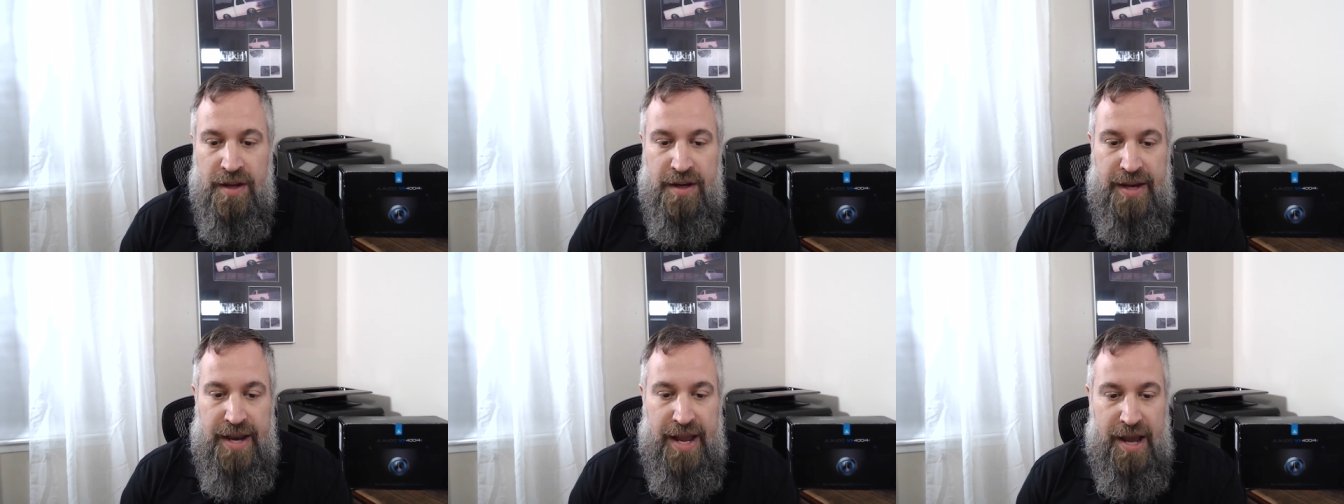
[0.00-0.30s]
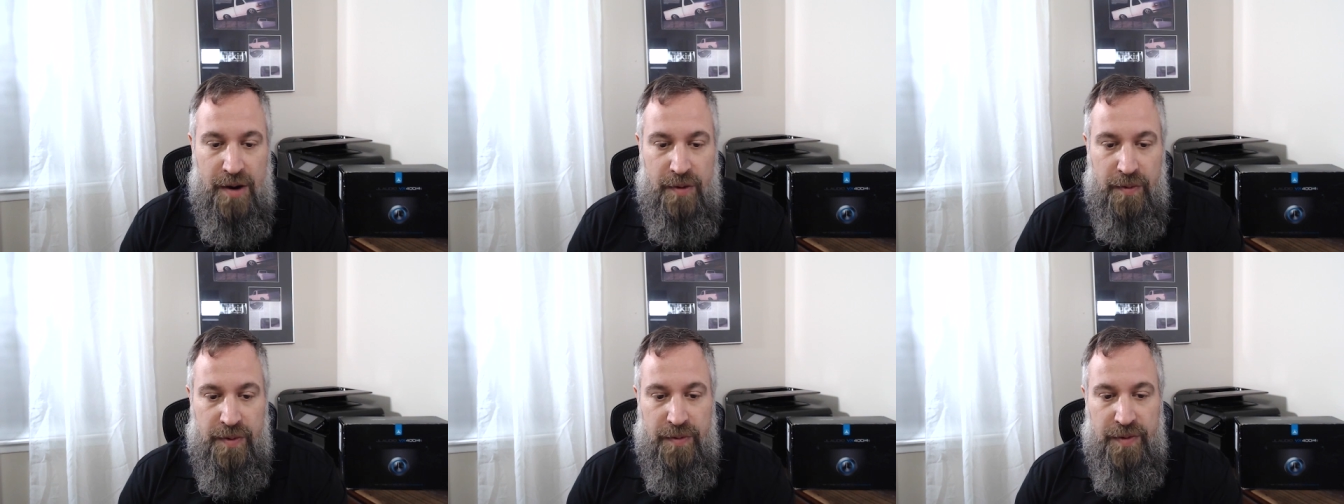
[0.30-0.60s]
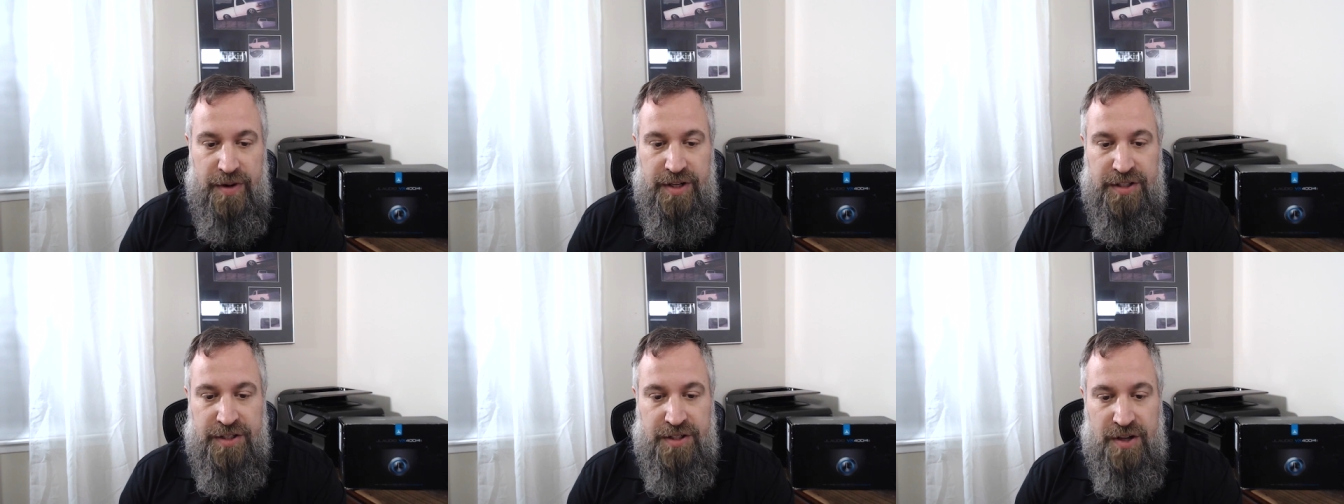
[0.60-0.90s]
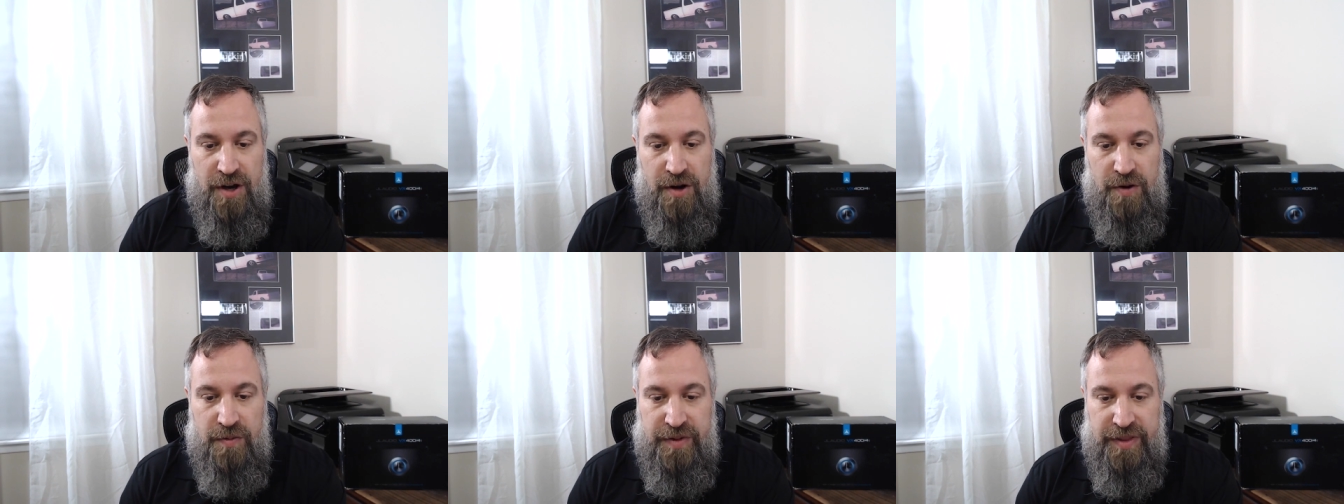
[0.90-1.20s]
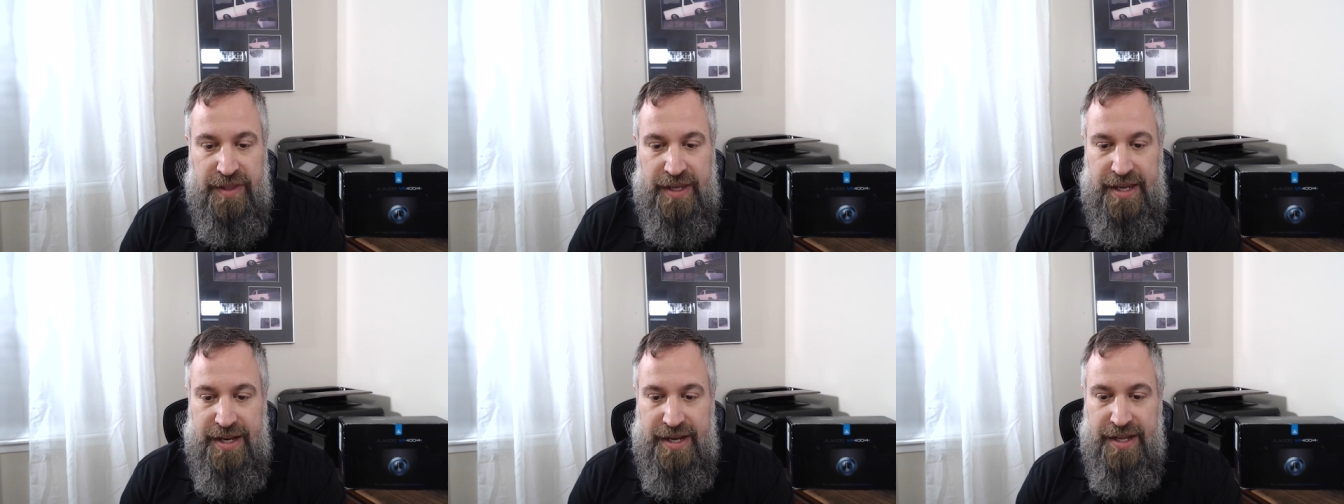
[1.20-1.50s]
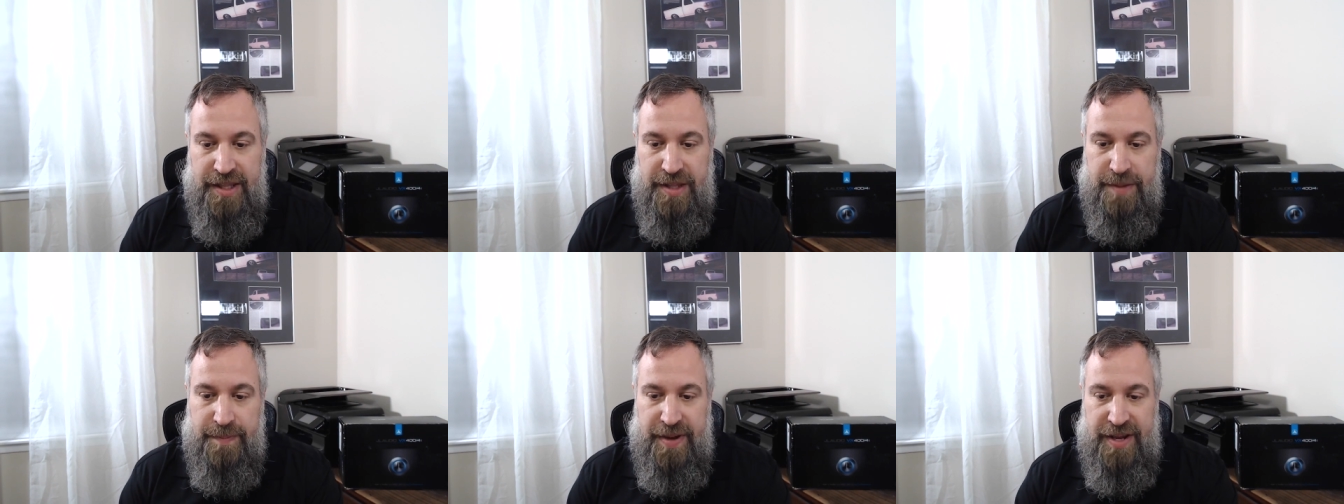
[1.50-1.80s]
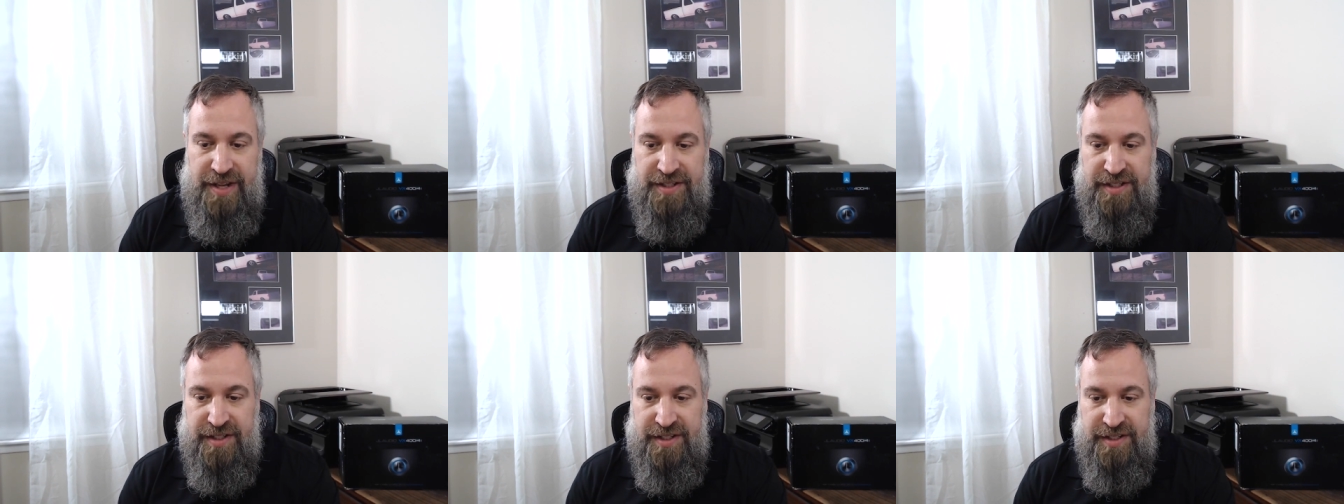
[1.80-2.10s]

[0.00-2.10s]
Now, we want to start with getting the basic